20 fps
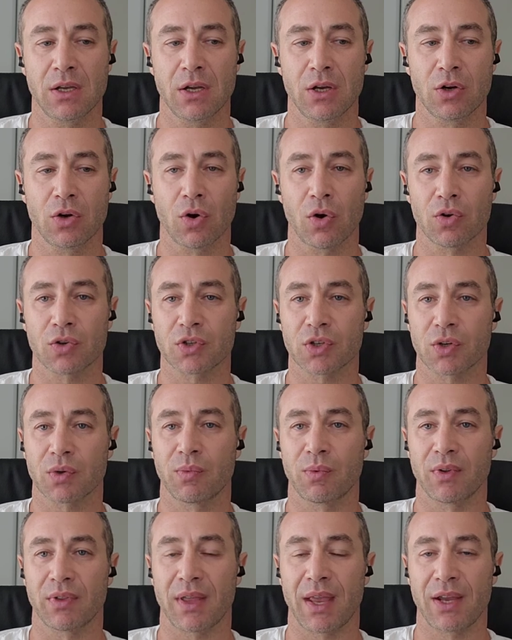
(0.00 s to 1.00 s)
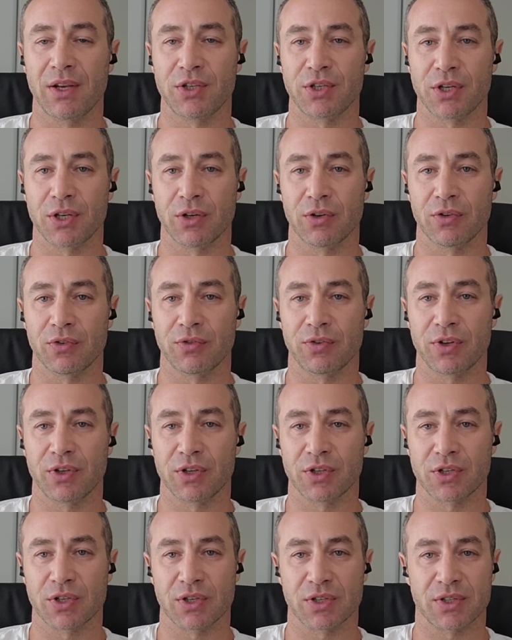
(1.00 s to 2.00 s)
contract with AGL
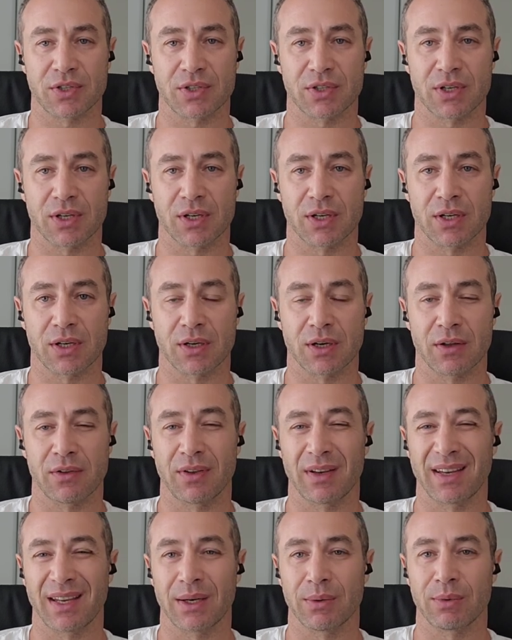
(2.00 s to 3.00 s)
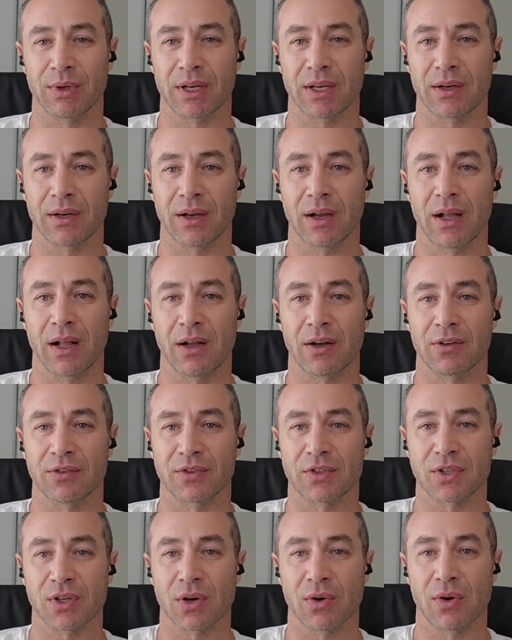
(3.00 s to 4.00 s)
finishes, uh, I think, in a week and a half.
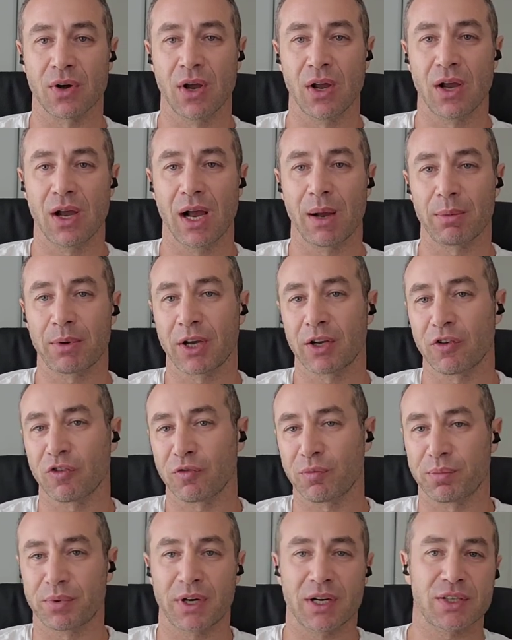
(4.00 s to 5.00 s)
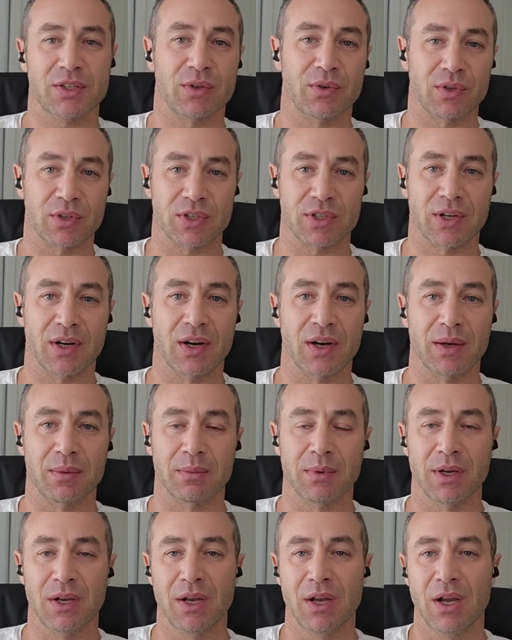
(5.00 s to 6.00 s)
So I'm kind of pressed on time
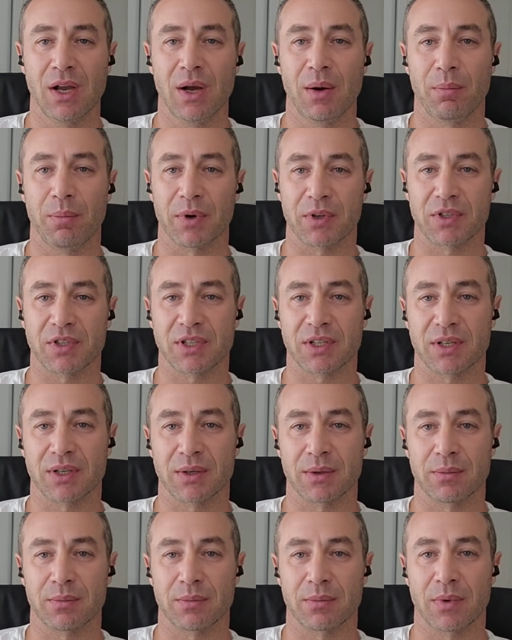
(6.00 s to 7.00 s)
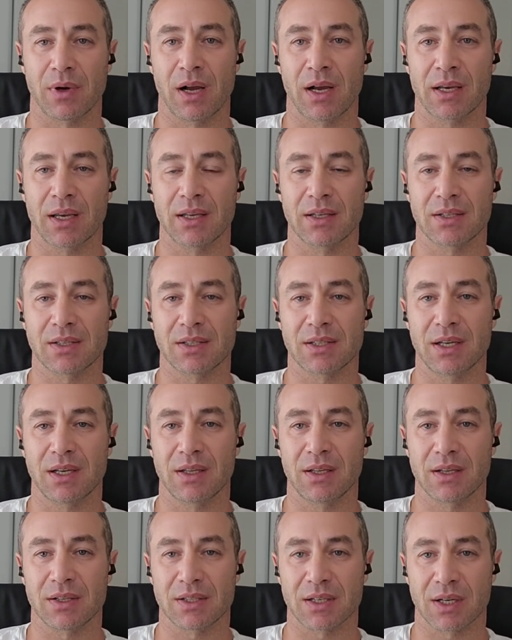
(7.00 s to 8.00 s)
but um, I can see
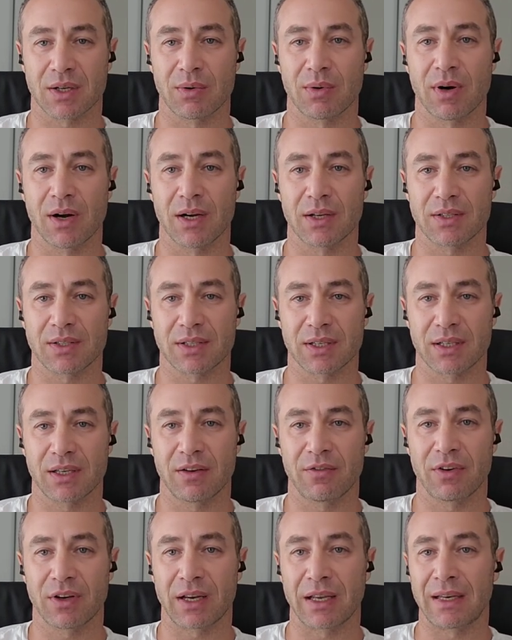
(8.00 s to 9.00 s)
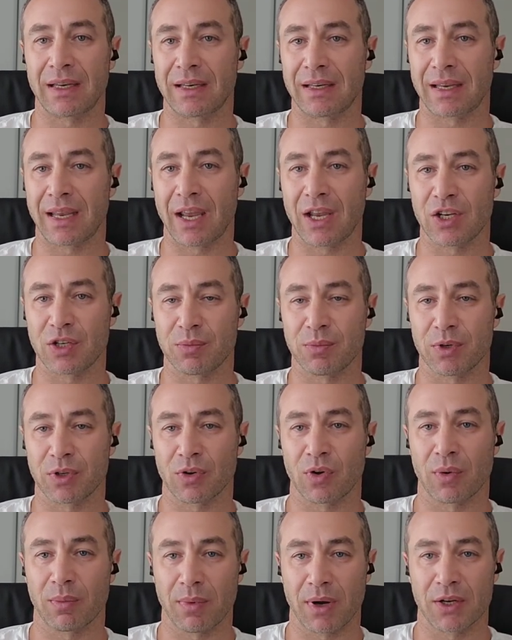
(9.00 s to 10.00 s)
there's a quite significant engagement
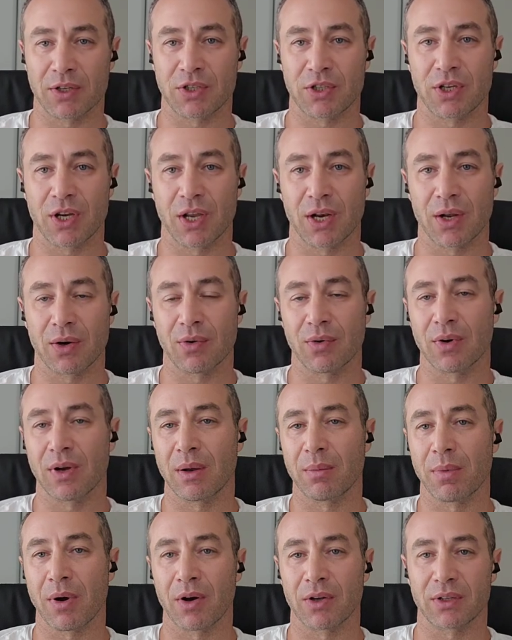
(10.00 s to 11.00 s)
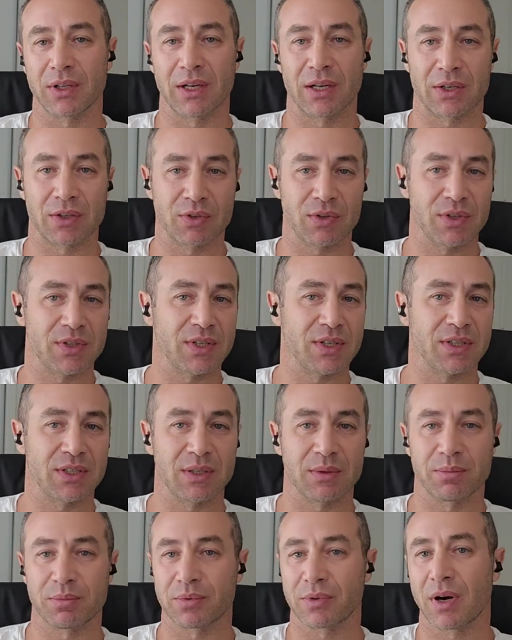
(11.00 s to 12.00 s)
on my channel about electricity
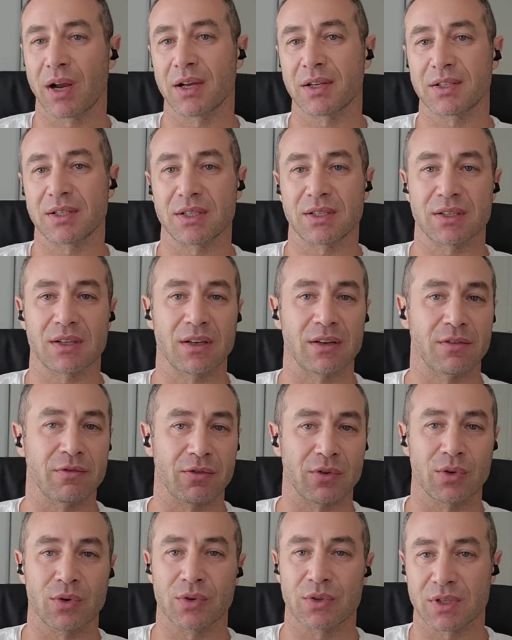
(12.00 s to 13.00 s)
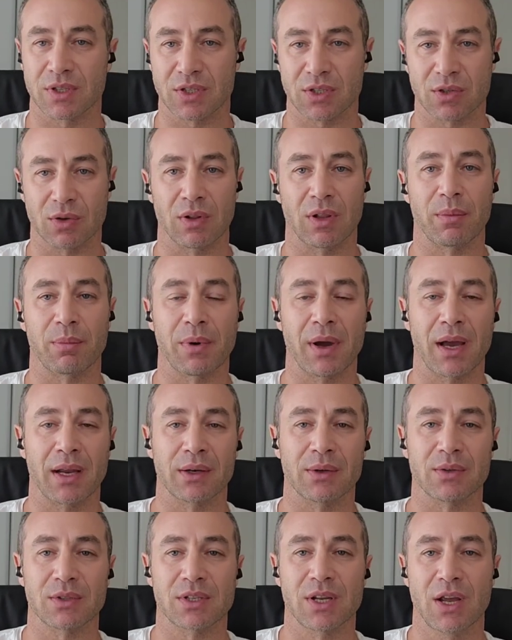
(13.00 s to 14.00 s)
prices, and versus solar
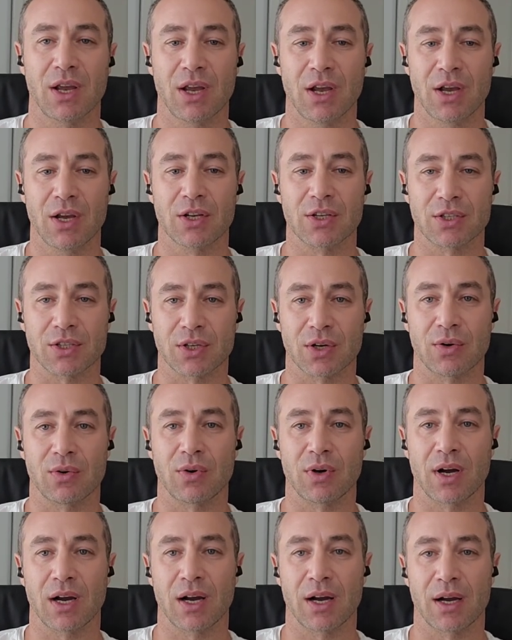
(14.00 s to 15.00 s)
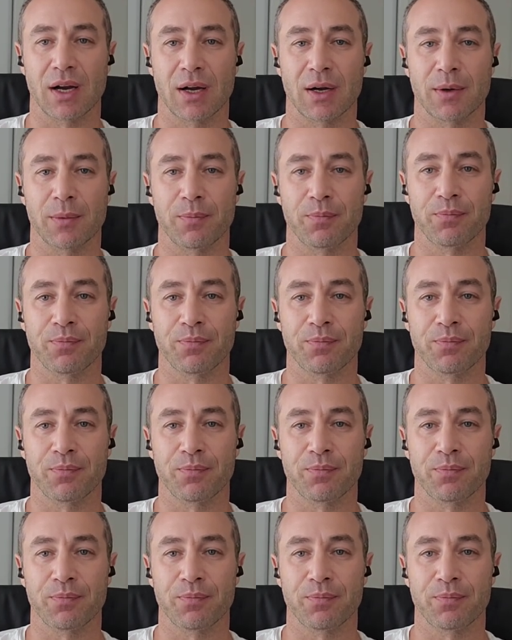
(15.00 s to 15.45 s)
panels. So uh,